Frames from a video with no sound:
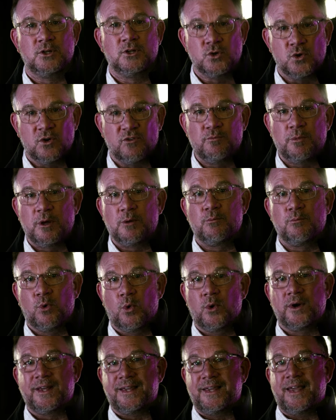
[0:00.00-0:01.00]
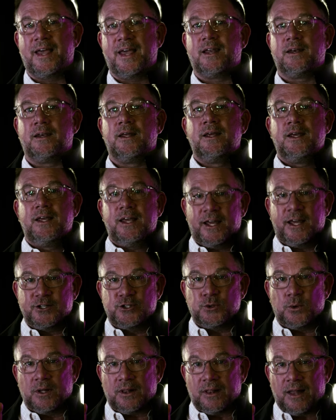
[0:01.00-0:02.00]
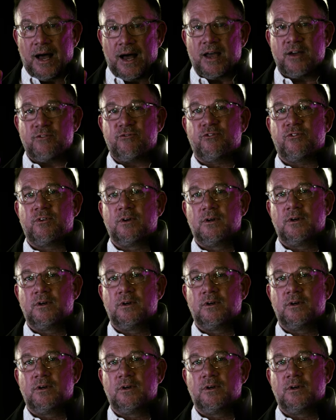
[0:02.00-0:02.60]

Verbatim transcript: And you have been born again into a life